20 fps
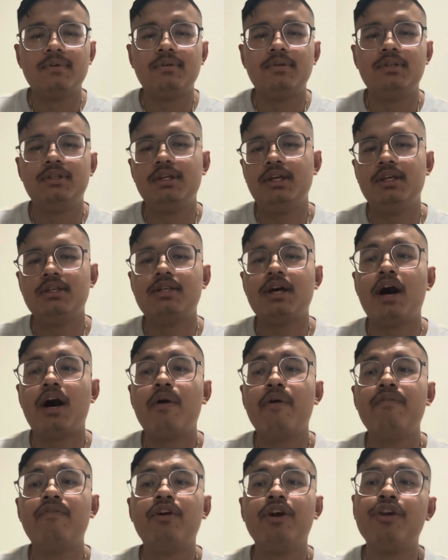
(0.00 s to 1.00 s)
She is,
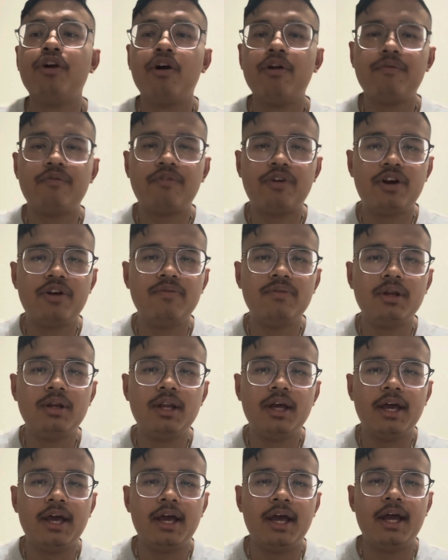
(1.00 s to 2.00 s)
however, nonverbal
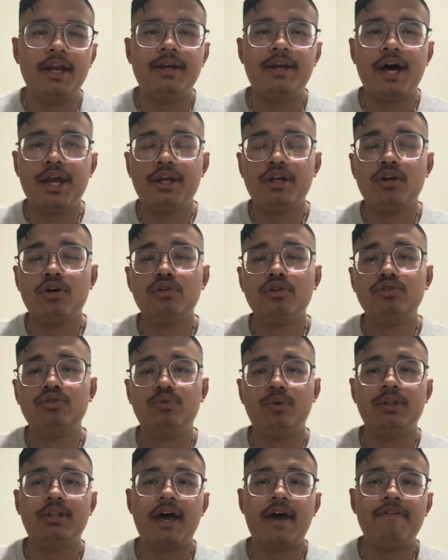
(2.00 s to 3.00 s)
and diagnosed
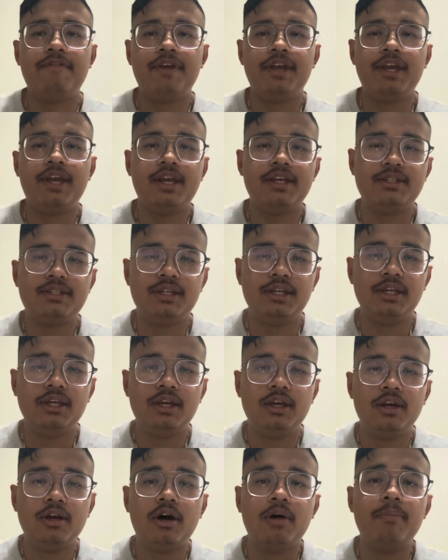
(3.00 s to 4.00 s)
with FASD,
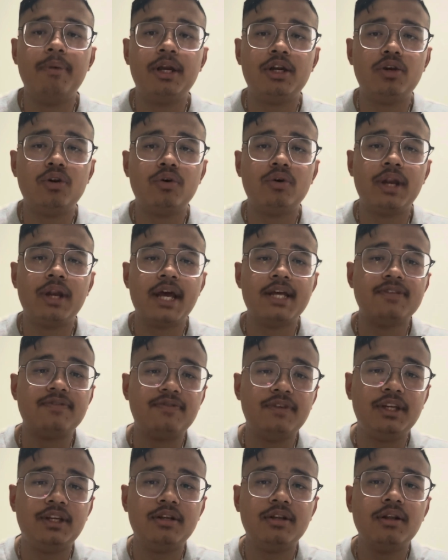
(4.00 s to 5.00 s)
or better known as
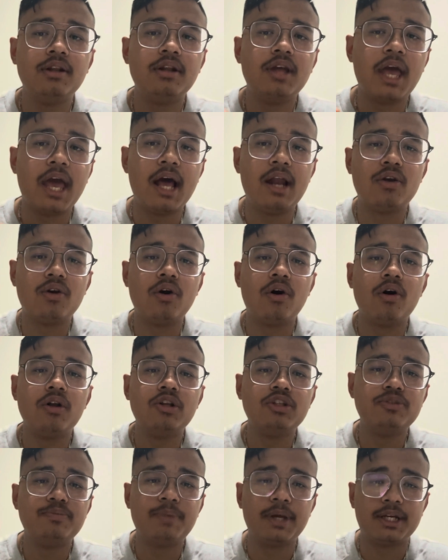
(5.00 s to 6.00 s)
fetal alcohol
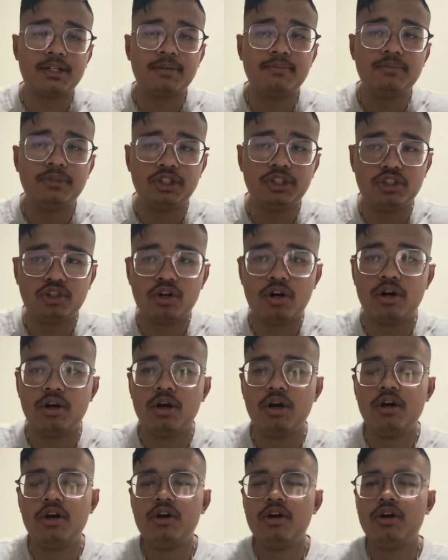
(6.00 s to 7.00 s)
spectrum disorder.
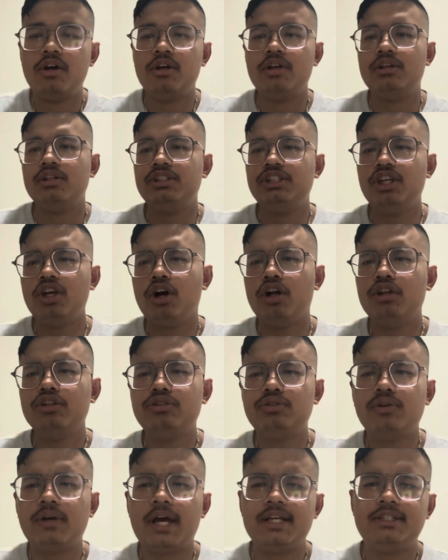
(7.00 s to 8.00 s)
She
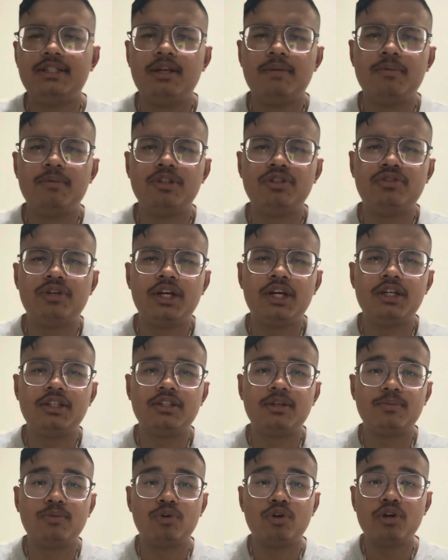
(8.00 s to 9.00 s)
also has demonstrated
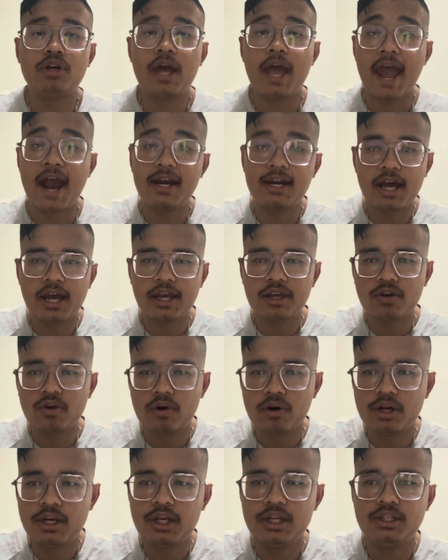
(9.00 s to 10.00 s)
some good hand-eye
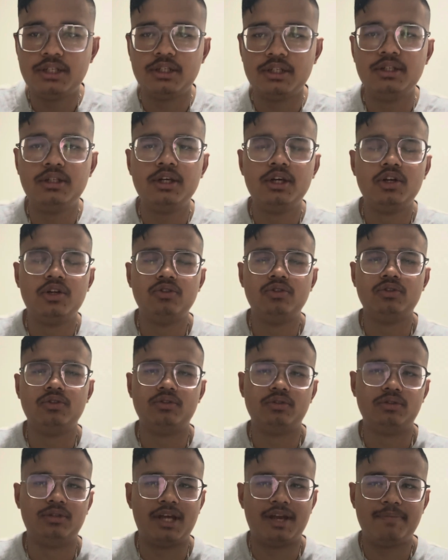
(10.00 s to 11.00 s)
coordination,
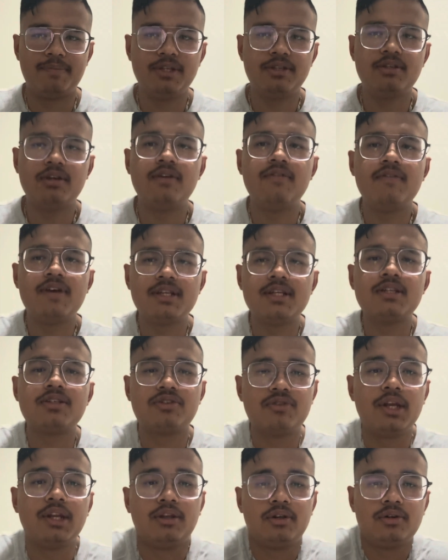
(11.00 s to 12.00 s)
so that may serve as a
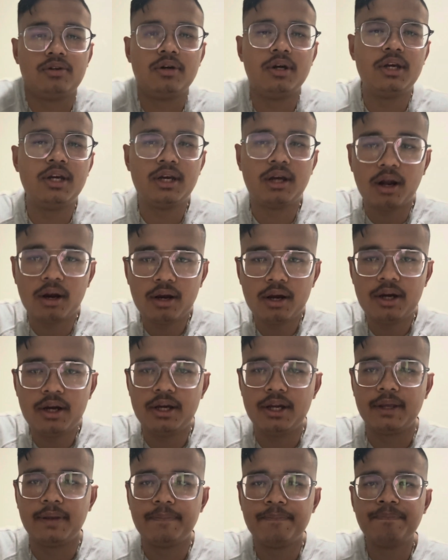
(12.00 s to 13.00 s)
strength to her in her learning.